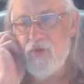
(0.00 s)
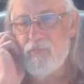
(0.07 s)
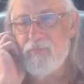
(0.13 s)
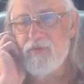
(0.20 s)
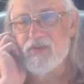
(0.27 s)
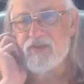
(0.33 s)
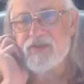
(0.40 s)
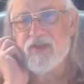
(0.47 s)
we're
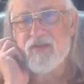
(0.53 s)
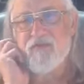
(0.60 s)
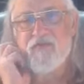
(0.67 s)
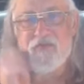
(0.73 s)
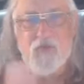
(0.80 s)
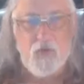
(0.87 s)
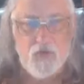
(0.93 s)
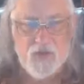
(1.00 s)
busy
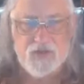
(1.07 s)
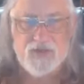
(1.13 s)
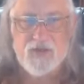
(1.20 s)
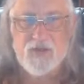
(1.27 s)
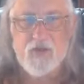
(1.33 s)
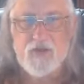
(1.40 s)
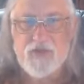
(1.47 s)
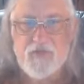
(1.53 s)

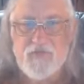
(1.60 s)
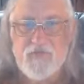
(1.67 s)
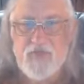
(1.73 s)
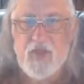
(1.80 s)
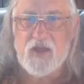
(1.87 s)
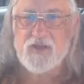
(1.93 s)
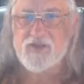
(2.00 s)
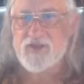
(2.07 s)
focusing on the
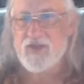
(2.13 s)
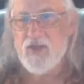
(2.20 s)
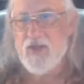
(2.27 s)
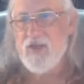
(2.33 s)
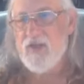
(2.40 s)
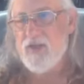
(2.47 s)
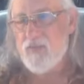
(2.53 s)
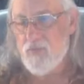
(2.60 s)
flesh,
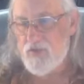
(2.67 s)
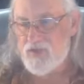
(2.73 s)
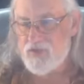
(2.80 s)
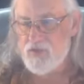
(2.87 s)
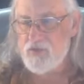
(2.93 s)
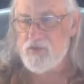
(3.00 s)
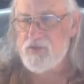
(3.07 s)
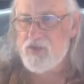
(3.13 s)
we
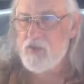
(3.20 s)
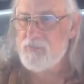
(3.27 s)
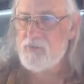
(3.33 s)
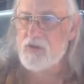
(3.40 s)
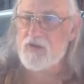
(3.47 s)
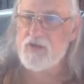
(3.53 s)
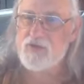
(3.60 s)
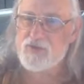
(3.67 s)
do so
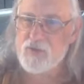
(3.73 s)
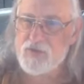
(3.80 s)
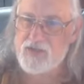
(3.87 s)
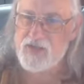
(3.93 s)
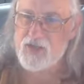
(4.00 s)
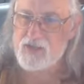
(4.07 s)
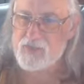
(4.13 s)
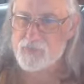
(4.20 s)
because we're
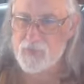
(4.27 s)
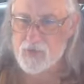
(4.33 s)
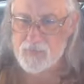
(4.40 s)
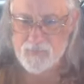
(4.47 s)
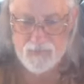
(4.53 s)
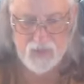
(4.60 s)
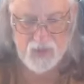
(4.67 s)
desperate.